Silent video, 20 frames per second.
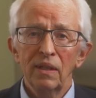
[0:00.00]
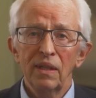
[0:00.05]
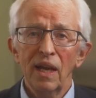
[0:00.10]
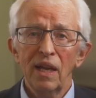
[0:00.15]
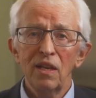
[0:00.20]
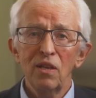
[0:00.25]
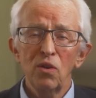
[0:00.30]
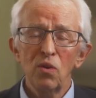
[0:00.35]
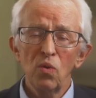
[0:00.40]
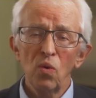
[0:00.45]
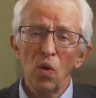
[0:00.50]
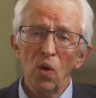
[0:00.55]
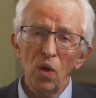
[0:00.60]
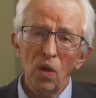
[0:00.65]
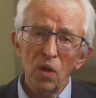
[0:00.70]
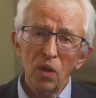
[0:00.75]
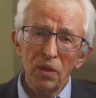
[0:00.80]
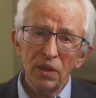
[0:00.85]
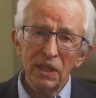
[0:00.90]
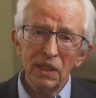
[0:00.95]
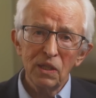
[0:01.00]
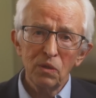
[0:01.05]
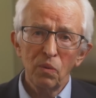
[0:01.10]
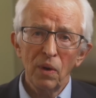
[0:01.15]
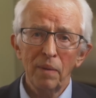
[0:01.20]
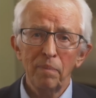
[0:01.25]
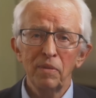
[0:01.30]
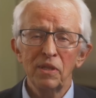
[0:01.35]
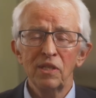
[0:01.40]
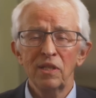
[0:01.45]
They knew all these
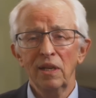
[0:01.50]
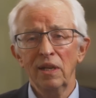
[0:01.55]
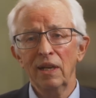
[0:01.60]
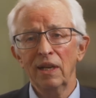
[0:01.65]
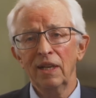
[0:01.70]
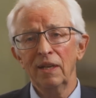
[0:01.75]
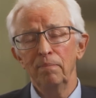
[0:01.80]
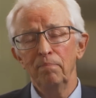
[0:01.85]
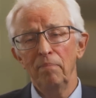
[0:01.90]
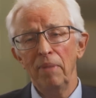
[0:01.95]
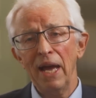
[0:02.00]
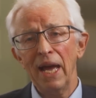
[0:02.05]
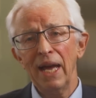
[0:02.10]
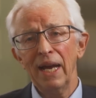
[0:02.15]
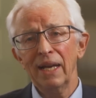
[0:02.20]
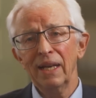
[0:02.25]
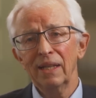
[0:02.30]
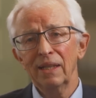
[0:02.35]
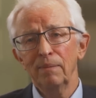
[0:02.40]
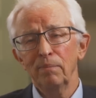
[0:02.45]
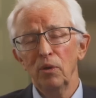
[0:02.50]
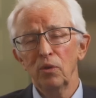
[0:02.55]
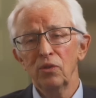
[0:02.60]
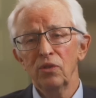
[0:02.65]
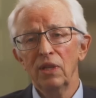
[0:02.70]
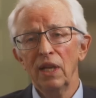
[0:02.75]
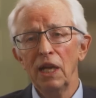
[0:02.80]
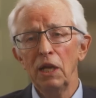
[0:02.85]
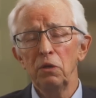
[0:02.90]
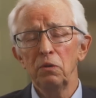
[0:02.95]
weapons are going to come back, and the
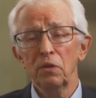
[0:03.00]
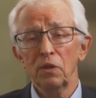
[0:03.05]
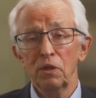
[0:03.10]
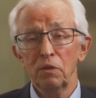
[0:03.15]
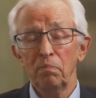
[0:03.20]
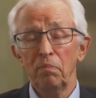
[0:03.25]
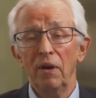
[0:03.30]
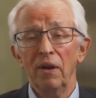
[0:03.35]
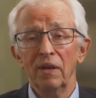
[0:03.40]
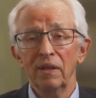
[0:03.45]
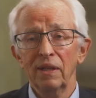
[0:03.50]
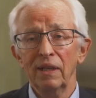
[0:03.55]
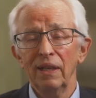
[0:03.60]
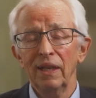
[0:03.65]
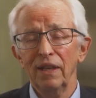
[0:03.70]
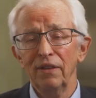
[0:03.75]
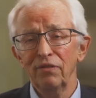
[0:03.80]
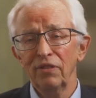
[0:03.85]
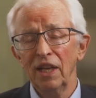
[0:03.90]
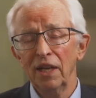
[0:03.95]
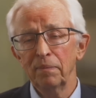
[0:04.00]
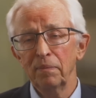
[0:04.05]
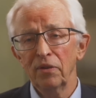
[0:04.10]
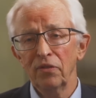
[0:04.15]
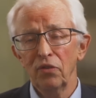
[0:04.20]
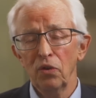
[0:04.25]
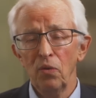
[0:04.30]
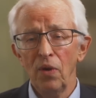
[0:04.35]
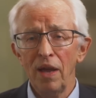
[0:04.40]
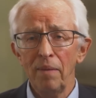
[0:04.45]
most dangerous part of the lifetime
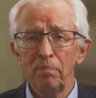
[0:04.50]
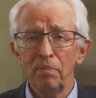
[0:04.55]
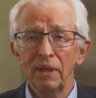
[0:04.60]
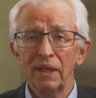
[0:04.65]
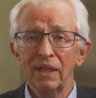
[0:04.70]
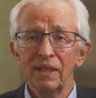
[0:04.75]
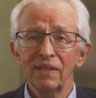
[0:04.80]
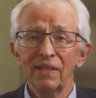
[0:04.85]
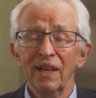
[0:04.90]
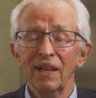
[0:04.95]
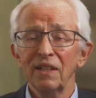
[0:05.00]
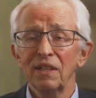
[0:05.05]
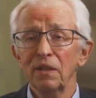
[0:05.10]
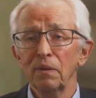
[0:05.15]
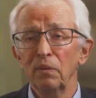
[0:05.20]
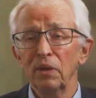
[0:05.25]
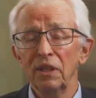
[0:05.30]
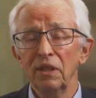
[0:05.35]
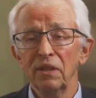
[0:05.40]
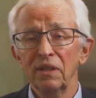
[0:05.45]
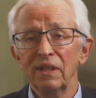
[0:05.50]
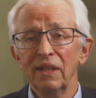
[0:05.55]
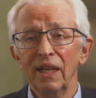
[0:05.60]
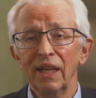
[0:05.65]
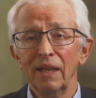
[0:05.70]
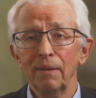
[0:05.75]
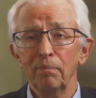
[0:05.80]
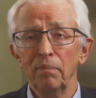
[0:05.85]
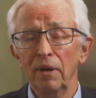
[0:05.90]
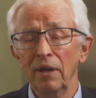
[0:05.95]
of a weapon is actually when you
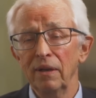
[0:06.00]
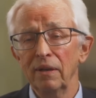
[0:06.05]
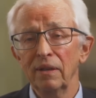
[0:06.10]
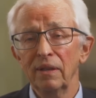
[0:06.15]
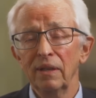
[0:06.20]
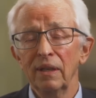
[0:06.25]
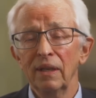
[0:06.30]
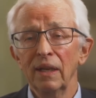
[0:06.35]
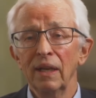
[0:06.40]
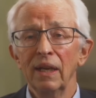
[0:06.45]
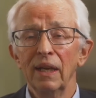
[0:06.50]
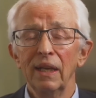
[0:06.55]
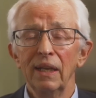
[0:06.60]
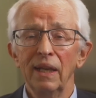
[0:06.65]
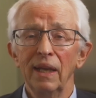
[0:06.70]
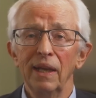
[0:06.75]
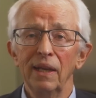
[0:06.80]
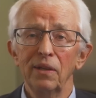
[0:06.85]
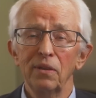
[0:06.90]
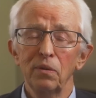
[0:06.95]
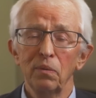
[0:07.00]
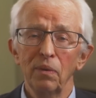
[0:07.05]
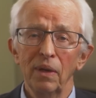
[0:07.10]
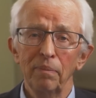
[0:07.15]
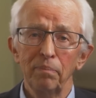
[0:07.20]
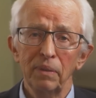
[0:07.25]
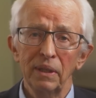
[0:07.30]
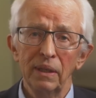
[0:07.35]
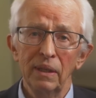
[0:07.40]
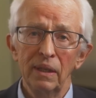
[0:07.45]
take apart uh, an aged
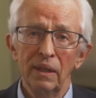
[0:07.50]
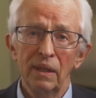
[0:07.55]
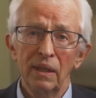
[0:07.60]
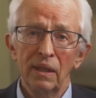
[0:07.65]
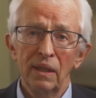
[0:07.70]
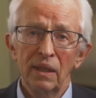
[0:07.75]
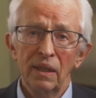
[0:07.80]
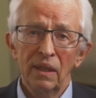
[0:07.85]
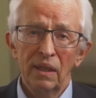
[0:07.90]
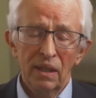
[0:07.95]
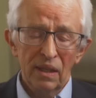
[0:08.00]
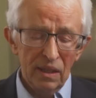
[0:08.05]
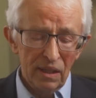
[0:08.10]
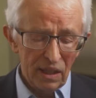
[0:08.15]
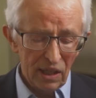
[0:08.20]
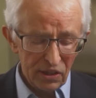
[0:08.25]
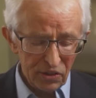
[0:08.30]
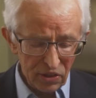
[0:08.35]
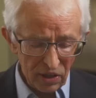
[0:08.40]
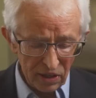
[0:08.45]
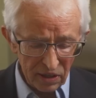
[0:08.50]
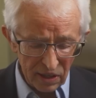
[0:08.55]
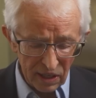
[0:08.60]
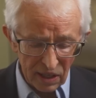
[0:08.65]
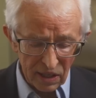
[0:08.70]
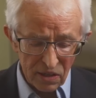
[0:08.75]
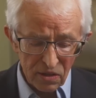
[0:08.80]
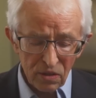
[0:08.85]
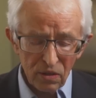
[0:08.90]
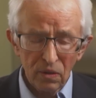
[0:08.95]
weapon. They shared
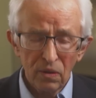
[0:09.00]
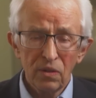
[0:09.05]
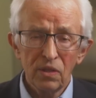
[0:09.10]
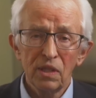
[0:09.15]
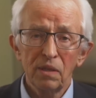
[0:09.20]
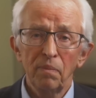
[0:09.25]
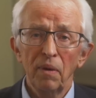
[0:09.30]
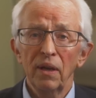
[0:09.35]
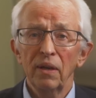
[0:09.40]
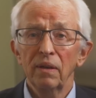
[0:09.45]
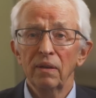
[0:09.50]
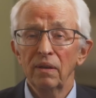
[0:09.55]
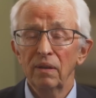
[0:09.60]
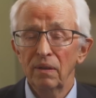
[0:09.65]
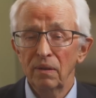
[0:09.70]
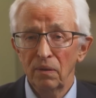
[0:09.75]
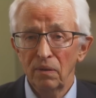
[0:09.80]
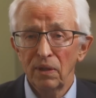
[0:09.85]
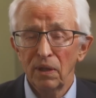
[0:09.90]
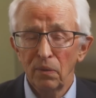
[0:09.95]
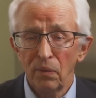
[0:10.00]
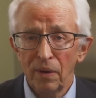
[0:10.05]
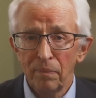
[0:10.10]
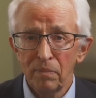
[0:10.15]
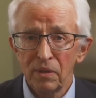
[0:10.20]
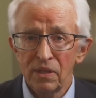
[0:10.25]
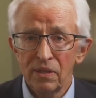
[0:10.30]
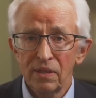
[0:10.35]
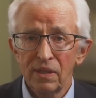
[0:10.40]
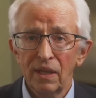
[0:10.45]
their concerns about nuclear
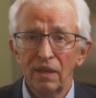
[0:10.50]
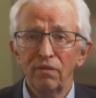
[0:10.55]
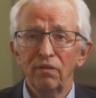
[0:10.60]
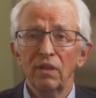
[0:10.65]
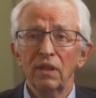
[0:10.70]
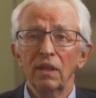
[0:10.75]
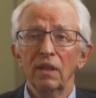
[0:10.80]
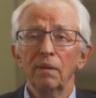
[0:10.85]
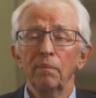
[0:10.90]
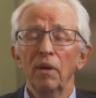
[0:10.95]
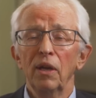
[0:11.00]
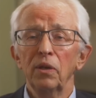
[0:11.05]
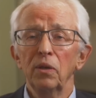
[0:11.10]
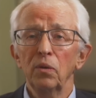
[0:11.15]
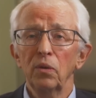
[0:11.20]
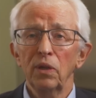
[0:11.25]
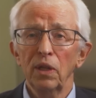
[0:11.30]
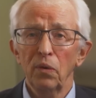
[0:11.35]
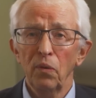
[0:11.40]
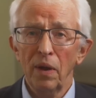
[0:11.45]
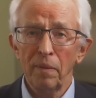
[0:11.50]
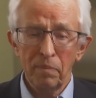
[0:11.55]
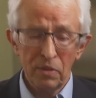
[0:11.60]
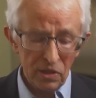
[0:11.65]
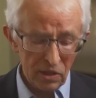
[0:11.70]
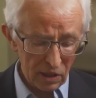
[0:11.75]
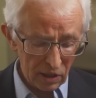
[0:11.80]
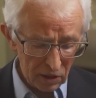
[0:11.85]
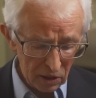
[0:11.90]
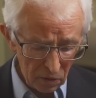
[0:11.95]
weapons safety, about nuclear
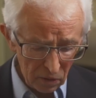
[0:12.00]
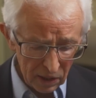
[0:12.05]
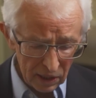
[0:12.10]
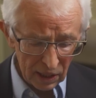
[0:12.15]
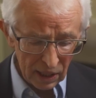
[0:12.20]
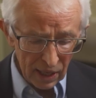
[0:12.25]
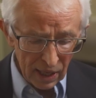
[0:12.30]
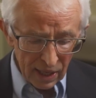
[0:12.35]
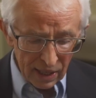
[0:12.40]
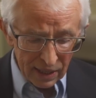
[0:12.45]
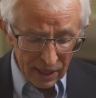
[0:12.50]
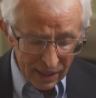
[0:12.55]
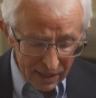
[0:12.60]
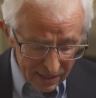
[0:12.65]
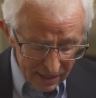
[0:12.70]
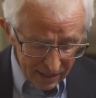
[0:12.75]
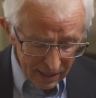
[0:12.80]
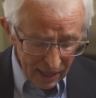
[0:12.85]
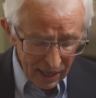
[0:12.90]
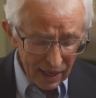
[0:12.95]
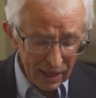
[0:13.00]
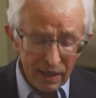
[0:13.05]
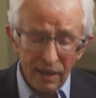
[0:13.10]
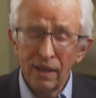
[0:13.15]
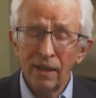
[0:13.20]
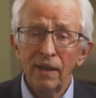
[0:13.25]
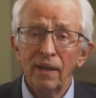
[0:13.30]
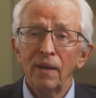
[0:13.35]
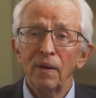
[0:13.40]
weapons security. They said,